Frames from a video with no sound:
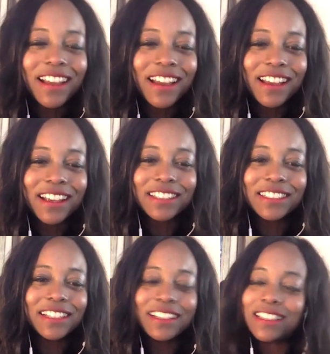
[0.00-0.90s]

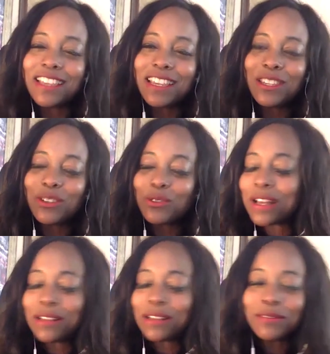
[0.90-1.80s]
and thank you
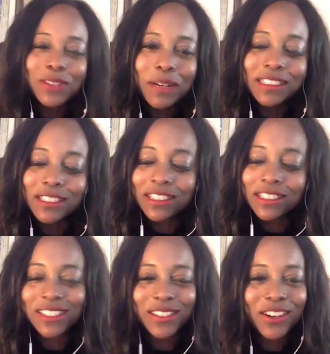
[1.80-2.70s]
to my dear
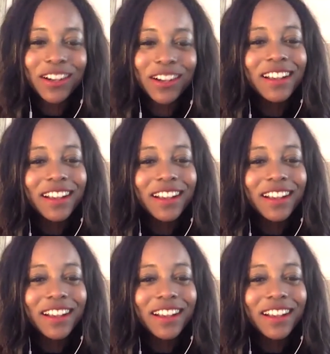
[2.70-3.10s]
listener.